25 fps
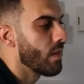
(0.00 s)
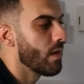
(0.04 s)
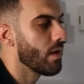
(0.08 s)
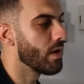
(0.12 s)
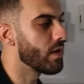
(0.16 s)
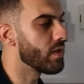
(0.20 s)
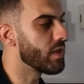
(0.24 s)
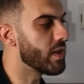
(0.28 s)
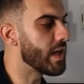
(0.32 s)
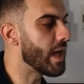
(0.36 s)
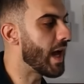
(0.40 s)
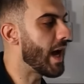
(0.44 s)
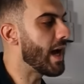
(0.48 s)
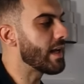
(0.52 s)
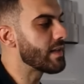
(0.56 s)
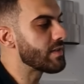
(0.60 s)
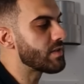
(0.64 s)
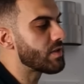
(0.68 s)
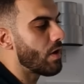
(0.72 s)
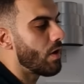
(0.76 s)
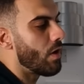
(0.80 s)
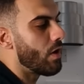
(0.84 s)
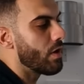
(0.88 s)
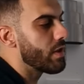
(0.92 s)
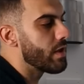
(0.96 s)
the ads
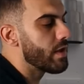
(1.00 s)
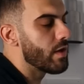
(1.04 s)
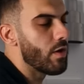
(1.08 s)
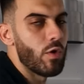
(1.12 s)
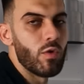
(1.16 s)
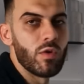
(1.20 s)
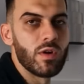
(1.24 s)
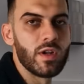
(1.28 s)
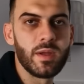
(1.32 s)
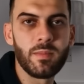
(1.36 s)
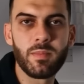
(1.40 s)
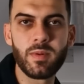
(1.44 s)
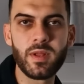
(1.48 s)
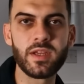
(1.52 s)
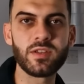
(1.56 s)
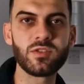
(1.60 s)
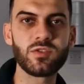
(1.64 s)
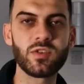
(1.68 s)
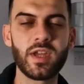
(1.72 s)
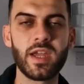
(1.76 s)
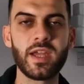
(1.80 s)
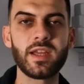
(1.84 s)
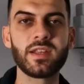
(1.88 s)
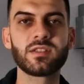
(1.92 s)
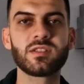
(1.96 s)
aren't the only place
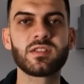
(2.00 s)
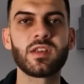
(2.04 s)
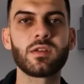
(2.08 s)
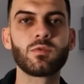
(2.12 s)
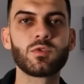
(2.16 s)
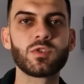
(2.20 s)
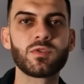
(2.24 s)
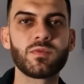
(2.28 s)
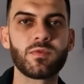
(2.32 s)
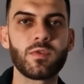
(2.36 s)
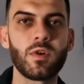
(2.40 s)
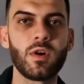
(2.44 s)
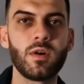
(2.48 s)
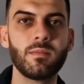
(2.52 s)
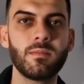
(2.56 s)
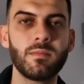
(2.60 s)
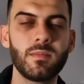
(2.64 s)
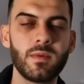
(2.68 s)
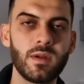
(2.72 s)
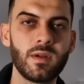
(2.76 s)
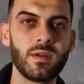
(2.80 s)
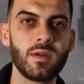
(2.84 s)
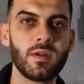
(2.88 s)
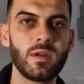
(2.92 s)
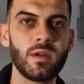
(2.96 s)
you're getting sales from,
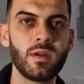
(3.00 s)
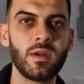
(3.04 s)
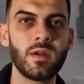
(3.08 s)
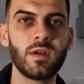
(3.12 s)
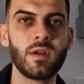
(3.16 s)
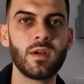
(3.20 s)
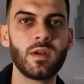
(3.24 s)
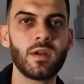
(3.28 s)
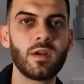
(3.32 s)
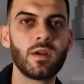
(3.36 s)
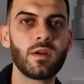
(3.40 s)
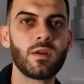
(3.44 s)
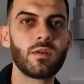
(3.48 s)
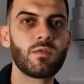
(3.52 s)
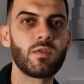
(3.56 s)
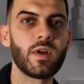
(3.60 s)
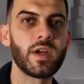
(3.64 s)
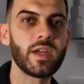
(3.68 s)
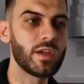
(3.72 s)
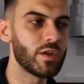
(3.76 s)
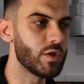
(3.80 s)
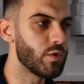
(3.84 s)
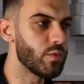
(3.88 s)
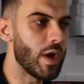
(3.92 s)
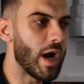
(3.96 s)

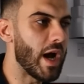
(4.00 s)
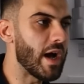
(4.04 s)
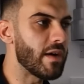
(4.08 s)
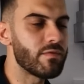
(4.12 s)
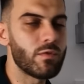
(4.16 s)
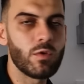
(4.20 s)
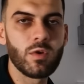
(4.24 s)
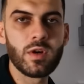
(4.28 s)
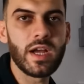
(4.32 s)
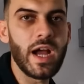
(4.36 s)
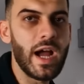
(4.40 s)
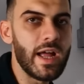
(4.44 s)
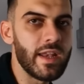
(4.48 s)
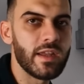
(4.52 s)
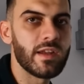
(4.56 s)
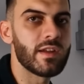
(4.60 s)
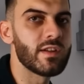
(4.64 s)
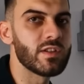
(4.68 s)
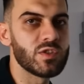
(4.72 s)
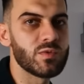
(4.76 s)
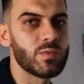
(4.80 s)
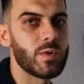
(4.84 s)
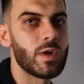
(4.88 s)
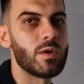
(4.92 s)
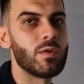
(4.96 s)
right? You have organic
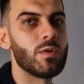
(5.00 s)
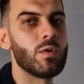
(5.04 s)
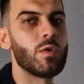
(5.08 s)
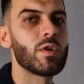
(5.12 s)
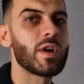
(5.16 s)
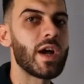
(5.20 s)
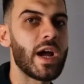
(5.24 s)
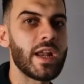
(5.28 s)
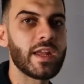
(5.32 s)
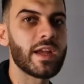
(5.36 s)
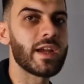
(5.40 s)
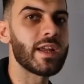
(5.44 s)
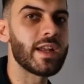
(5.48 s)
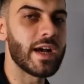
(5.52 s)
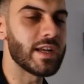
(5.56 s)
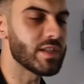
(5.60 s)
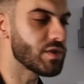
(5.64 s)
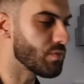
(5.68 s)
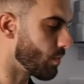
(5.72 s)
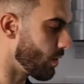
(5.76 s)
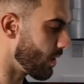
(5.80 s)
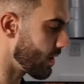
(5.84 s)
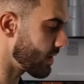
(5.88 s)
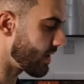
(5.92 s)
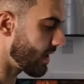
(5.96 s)
as well. Organic and ads
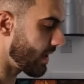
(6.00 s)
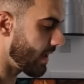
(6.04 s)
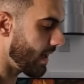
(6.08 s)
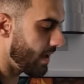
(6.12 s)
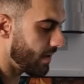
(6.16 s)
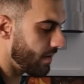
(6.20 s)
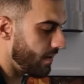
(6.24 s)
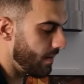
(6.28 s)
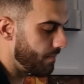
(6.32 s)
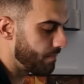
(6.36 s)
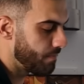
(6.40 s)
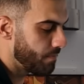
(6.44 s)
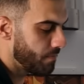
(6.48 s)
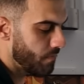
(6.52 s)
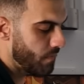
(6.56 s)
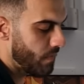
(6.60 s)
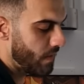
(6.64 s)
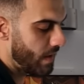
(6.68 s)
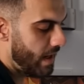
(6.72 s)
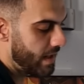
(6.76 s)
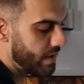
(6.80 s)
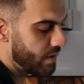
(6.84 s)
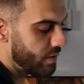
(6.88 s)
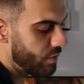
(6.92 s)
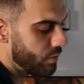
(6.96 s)
work together.
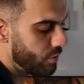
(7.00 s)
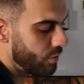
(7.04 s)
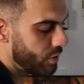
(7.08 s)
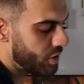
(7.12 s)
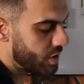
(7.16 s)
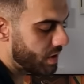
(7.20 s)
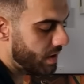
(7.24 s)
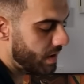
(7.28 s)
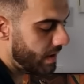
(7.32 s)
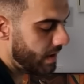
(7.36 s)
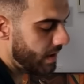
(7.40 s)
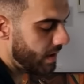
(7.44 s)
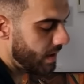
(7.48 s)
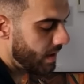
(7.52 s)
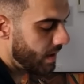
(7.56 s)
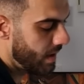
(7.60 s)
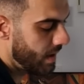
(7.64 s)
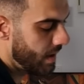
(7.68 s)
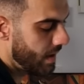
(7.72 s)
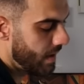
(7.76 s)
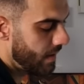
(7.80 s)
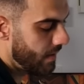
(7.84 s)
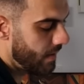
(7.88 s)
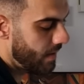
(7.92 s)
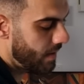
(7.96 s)
And usually,
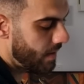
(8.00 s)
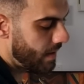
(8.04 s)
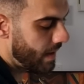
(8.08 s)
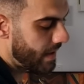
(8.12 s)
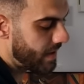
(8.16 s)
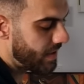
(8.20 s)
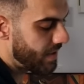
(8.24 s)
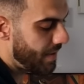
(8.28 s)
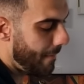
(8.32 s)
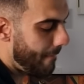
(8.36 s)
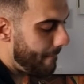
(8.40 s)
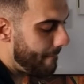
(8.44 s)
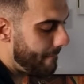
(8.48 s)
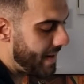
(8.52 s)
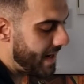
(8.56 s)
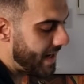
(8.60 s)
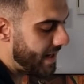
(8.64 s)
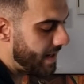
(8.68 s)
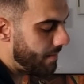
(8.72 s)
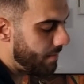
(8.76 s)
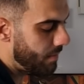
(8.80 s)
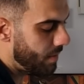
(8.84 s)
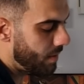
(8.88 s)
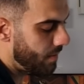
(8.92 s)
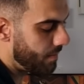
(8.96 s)
like the
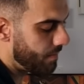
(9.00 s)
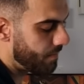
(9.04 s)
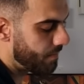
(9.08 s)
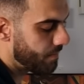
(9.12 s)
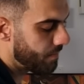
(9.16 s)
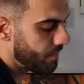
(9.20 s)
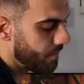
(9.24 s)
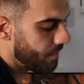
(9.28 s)
minimum,